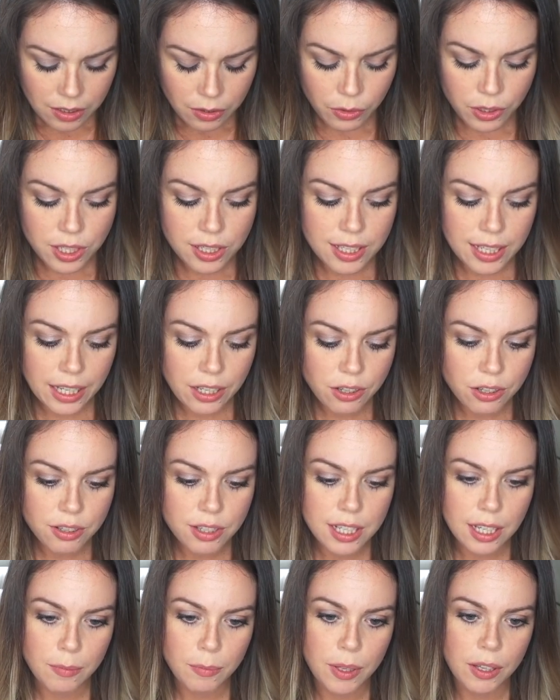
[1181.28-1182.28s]
Which is
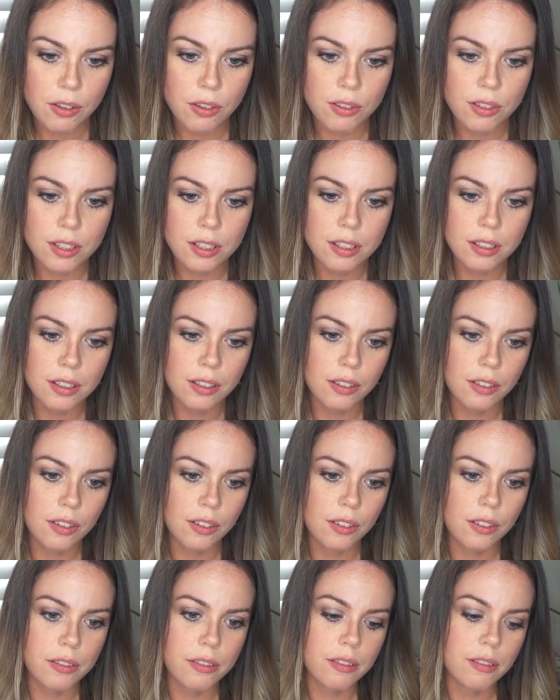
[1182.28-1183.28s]
interesting because
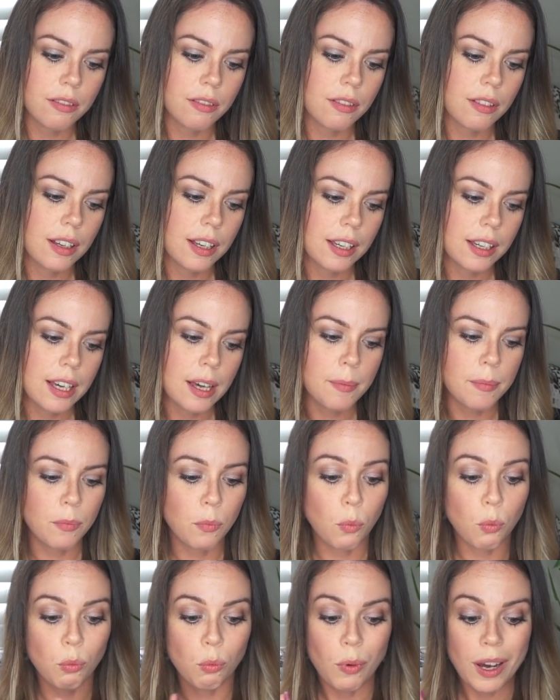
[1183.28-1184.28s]

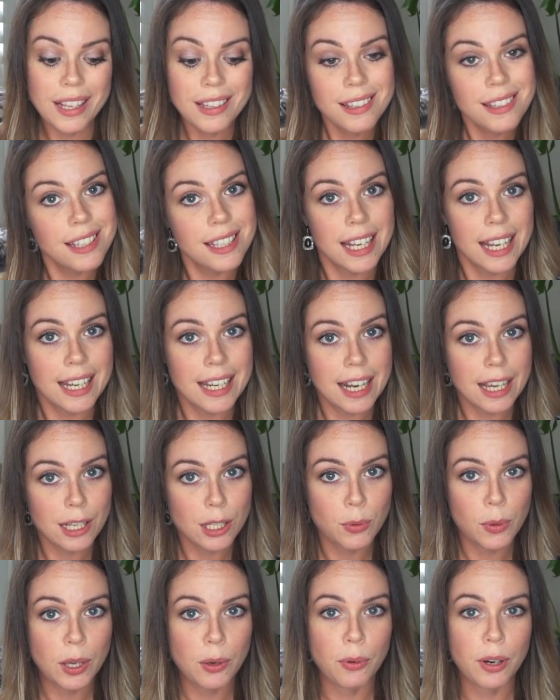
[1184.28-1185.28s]
come Wednesday
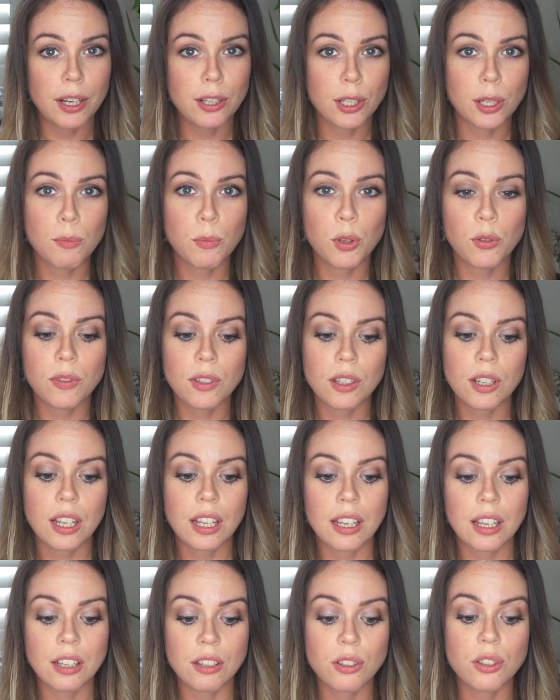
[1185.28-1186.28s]
next week, we're actually moving
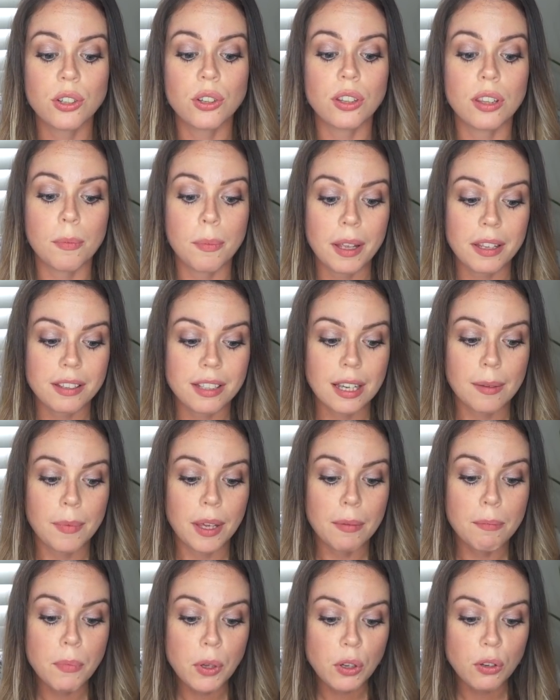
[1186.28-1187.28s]
into the
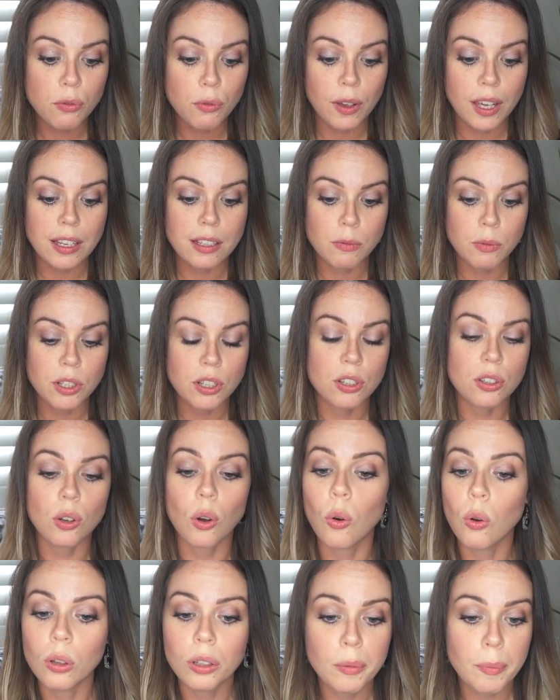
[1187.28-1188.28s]
balsamic moon phase, which is
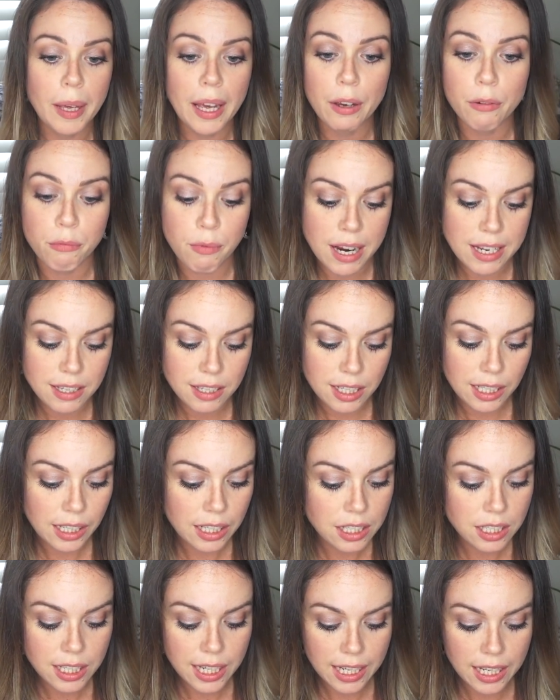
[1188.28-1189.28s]
all about resting.
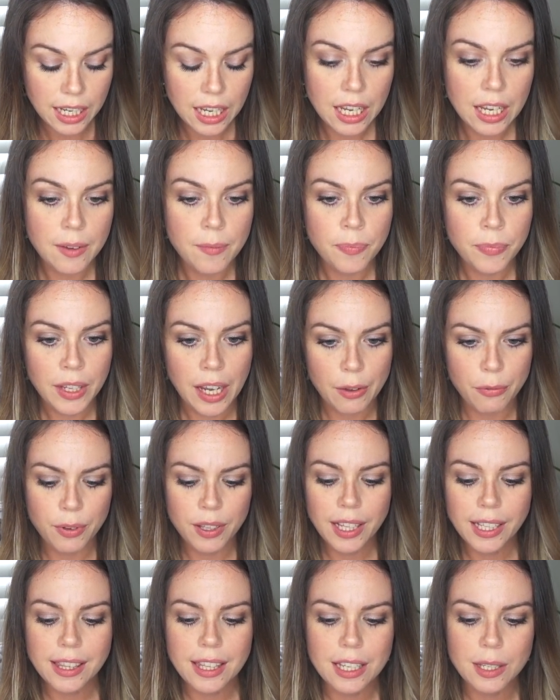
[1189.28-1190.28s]
It's like I
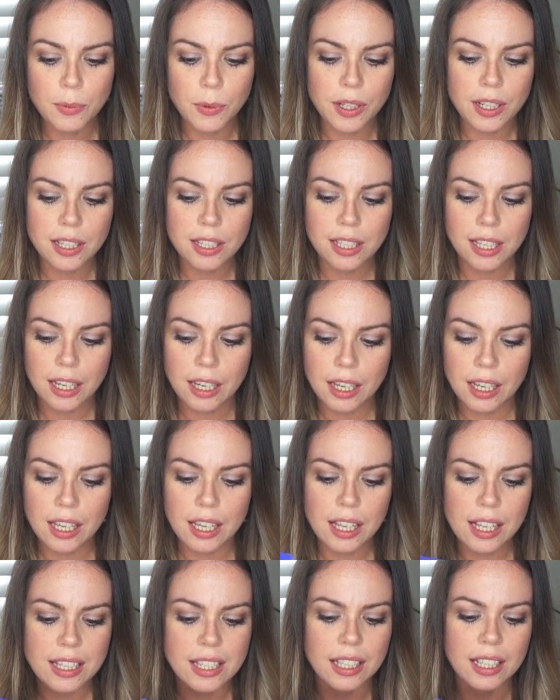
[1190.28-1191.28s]
feel like this one is
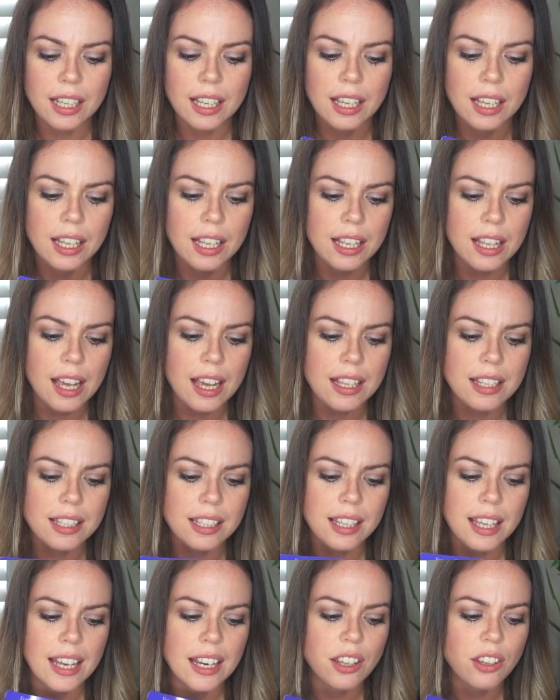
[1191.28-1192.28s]
like, it's
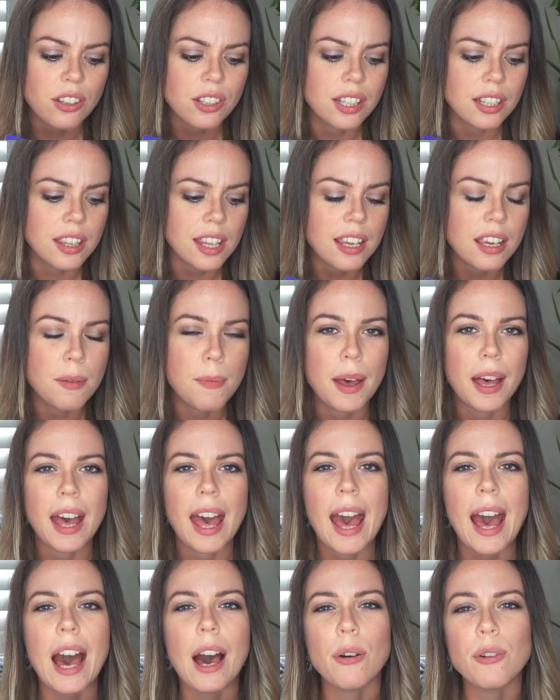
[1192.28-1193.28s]
getting you to think about
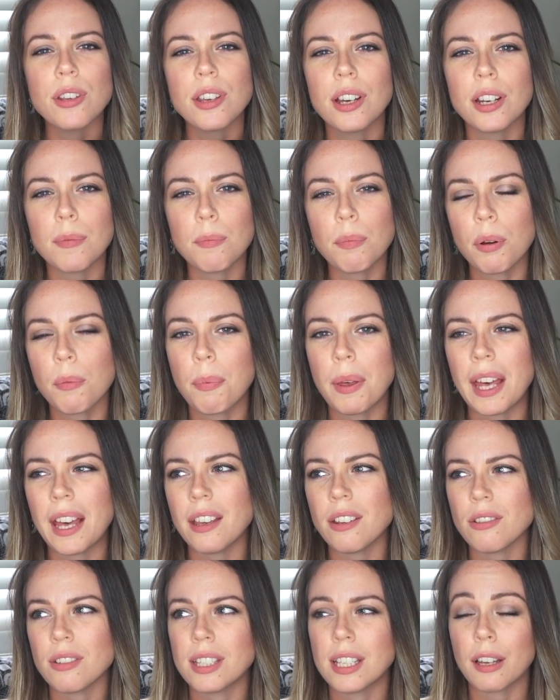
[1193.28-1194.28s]
how you're going to prepare
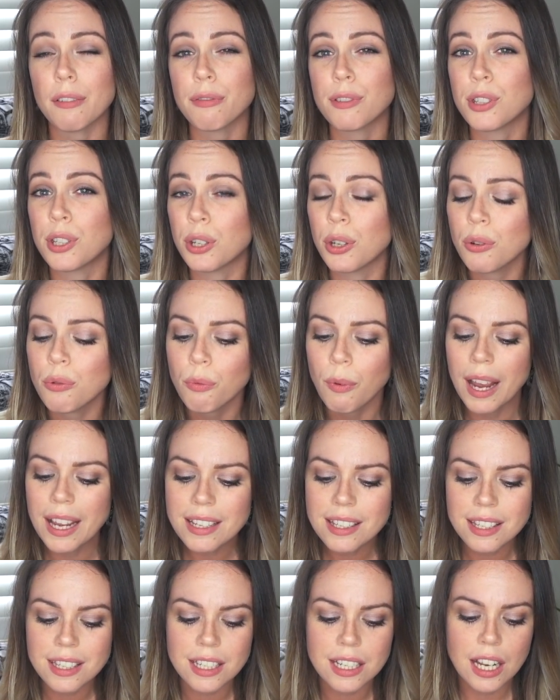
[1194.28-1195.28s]
yourself to
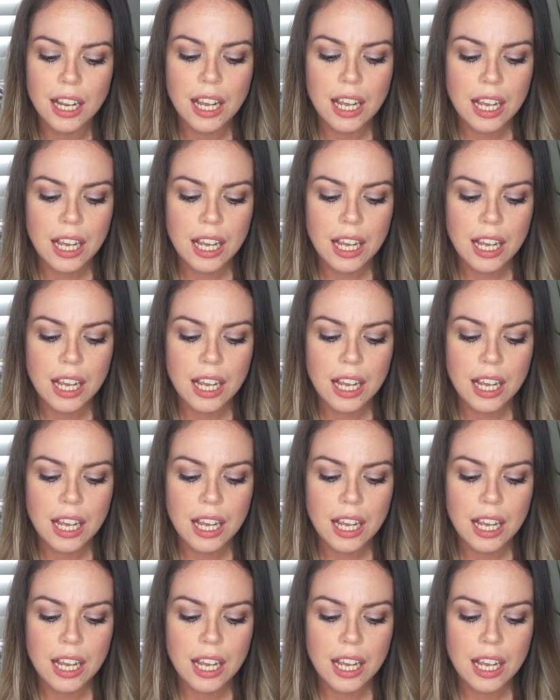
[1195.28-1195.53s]
rest.